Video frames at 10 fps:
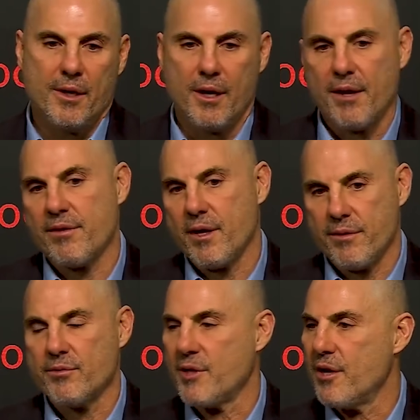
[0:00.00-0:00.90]
And I
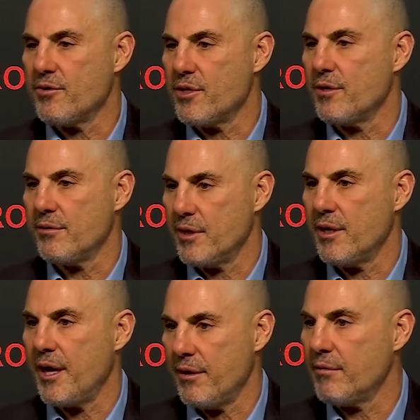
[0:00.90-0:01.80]
thought there was energy
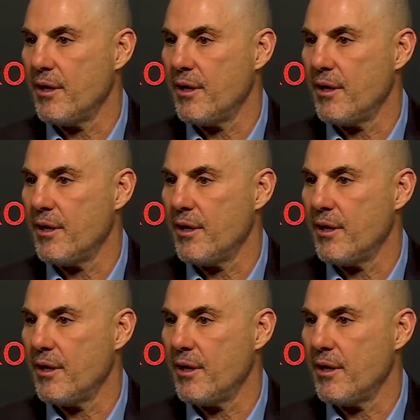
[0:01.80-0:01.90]
today.